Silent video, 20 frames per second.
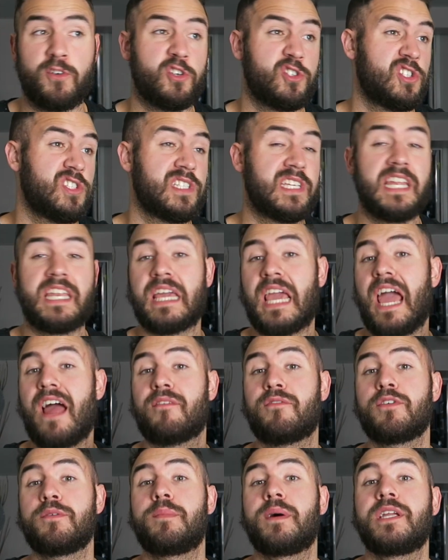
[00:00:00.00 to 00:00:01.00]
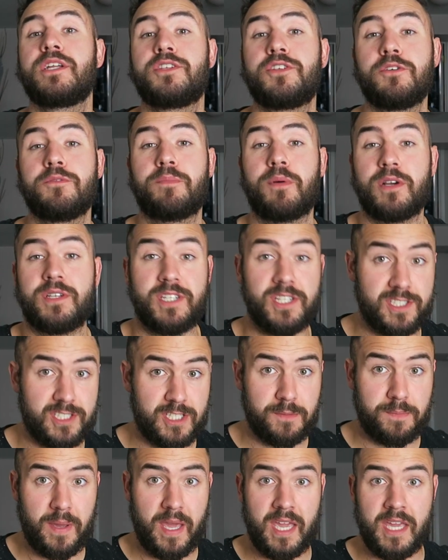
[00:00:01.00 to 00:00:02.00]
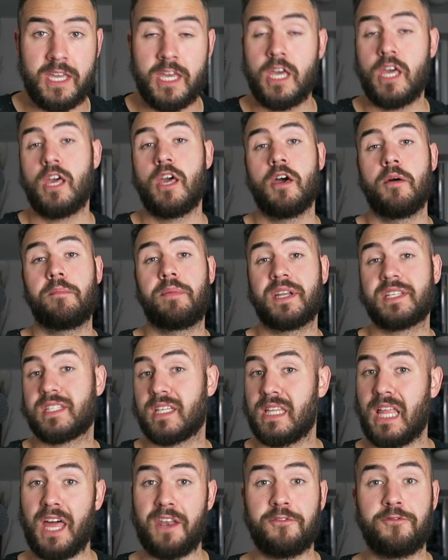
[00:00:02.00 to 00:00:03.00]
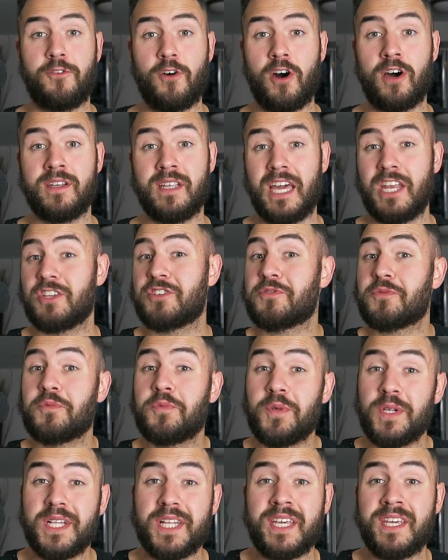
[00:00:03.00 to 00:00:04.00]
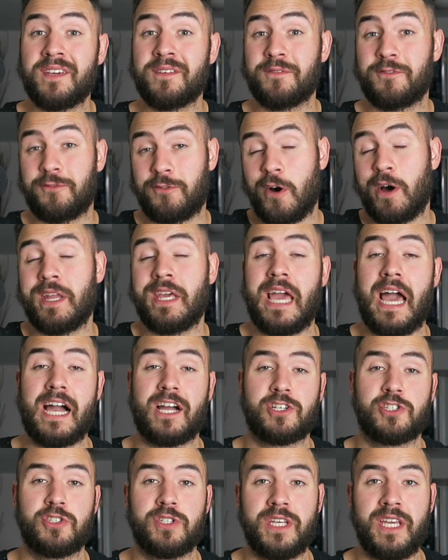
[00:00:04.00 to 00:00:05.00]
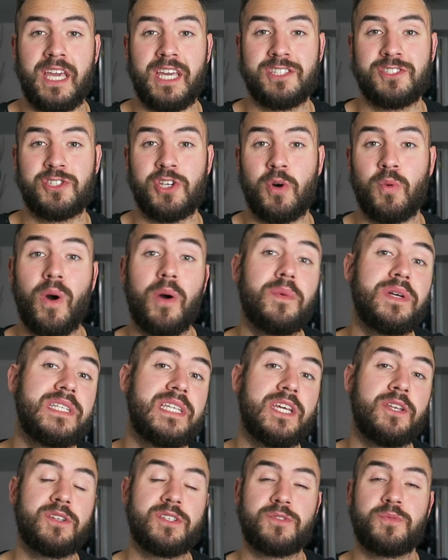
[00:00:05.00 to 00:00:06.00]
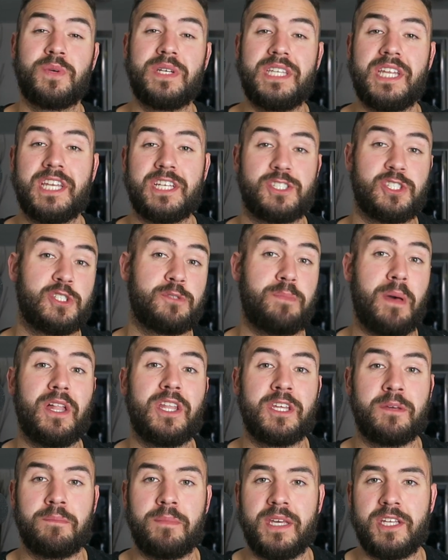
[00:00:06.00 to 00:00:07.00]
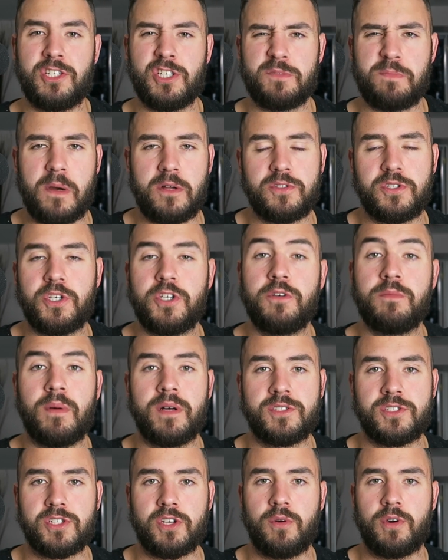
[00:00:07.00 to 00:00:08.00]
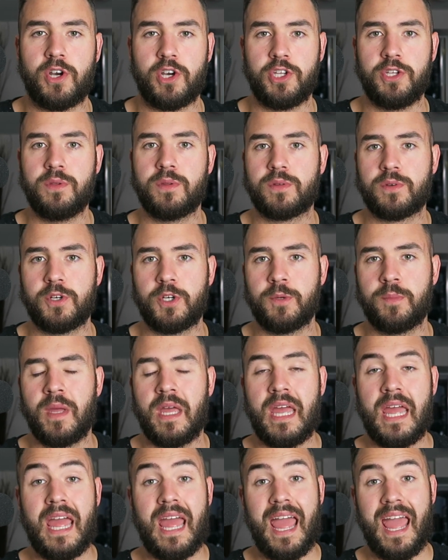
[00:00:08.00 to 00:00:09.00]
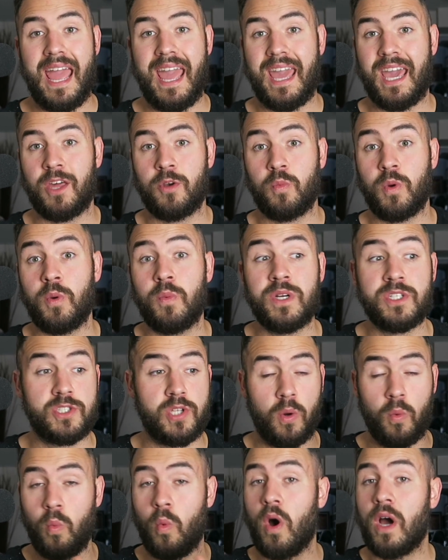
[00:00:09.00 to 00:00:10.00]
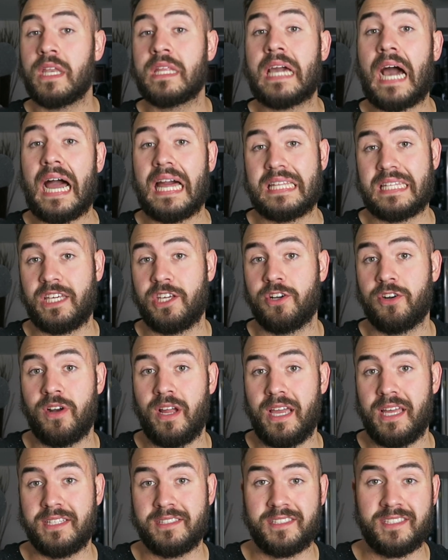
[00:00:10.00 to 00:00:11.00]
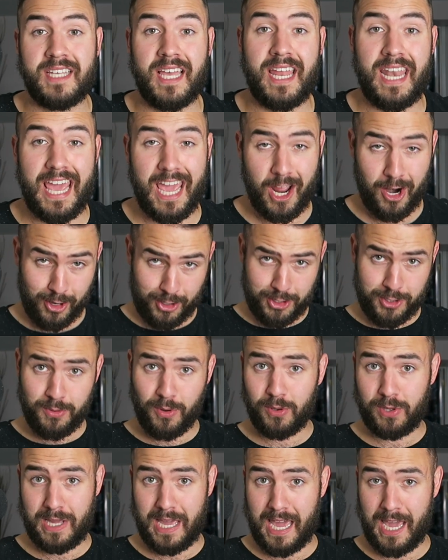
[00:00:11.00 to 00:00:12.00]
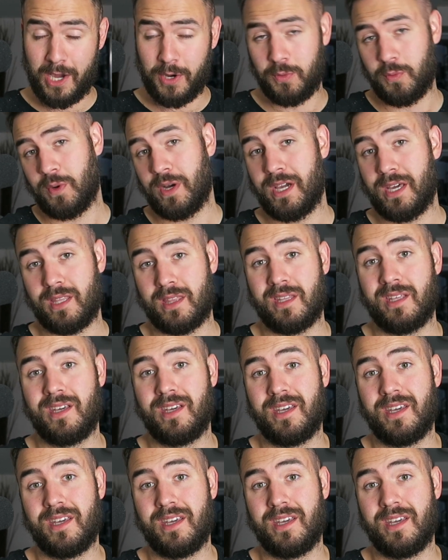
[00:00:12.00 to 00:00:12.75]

versus getting everybody to participate, but it's a lot of fun, and it's really funny actually. And so what we did is we did a spelling bee just about 2 months ago at our youth group, and we went to one guy leader and said, hey, are you okay with